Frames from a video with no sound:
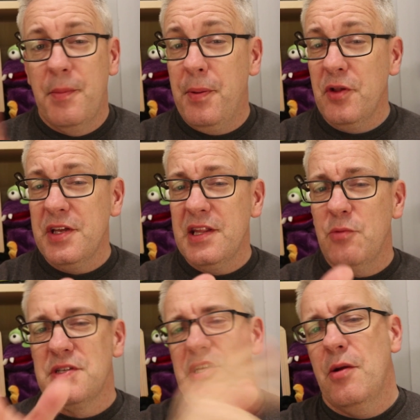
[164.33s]
building that
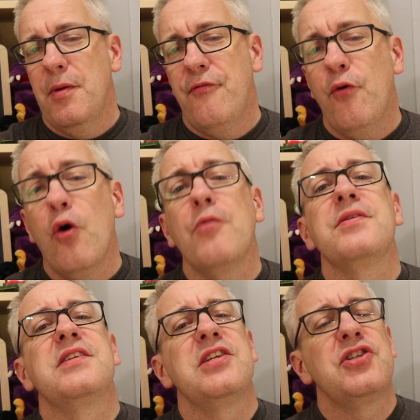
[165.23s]
was there before
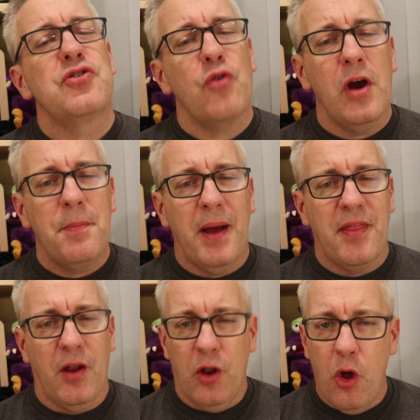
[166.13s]
was destroyed by
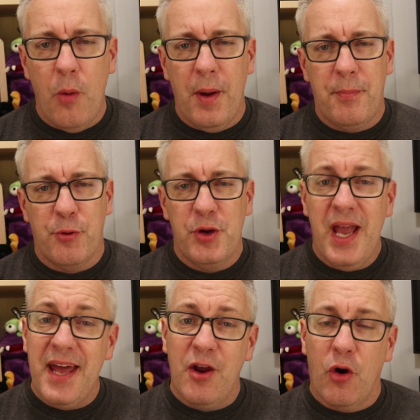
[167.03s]
the Loma
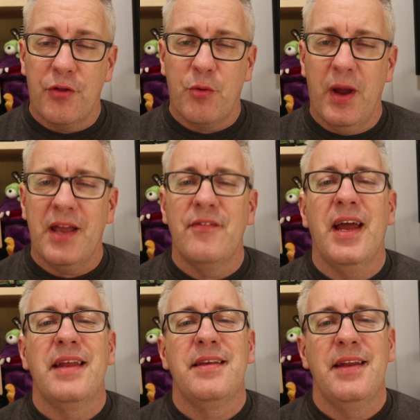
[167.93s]
Prieta earthquake of
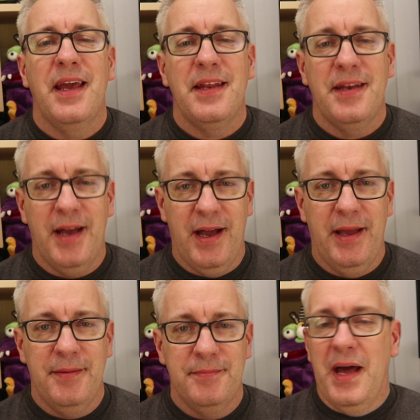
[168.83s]

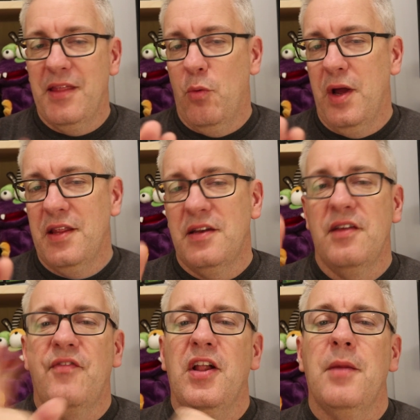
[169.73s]
1989. By the way, the
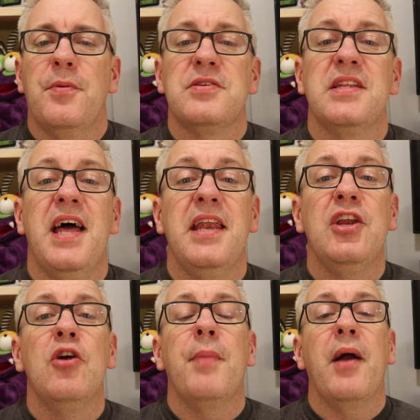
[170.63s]
developers of that
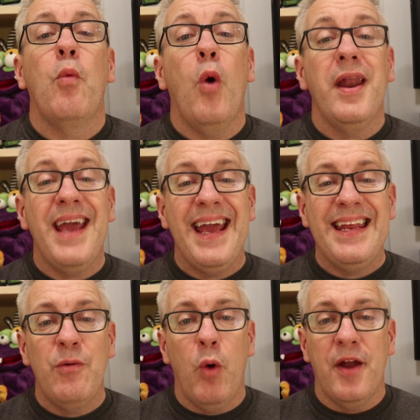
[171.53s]
nearby
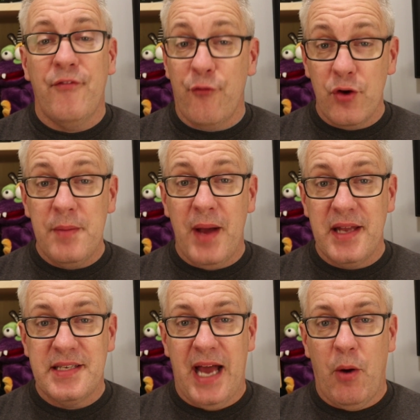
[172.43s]
181
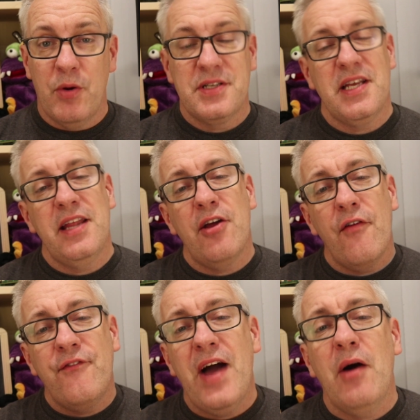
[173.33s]
Fremont Tower say their
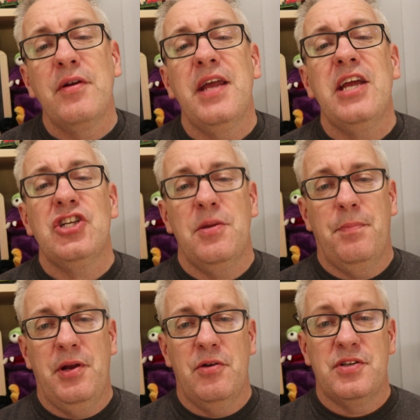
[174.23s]
foundation
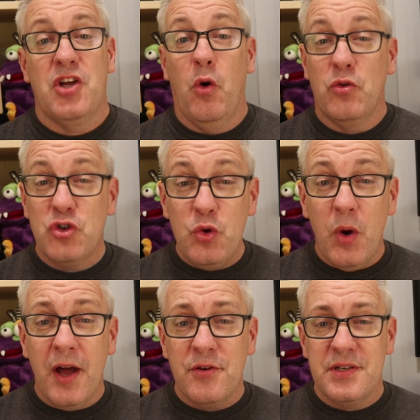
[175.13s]
piers go
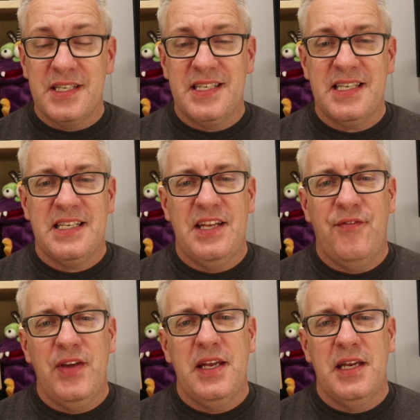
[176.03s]
260
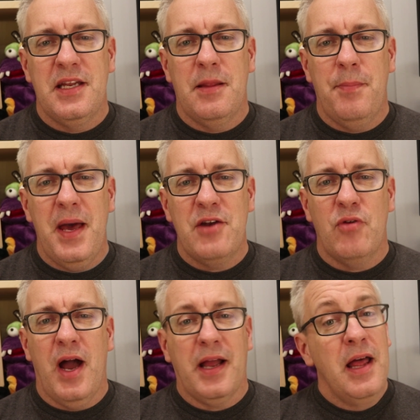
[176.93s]
feet into the
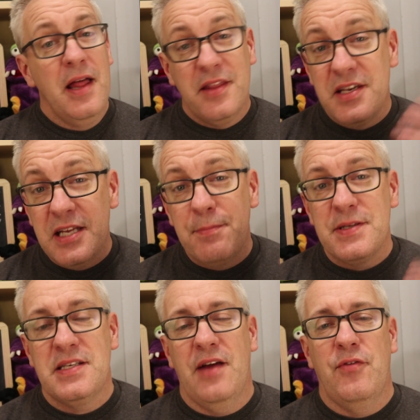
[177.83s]
bedrock, the
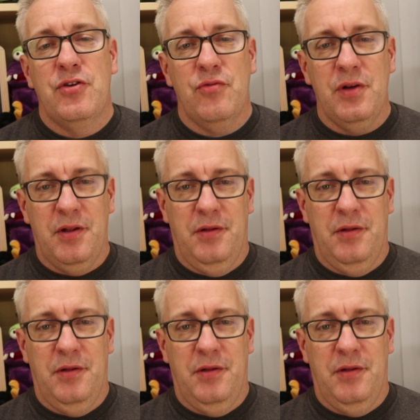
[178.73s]
deepest ever drilled.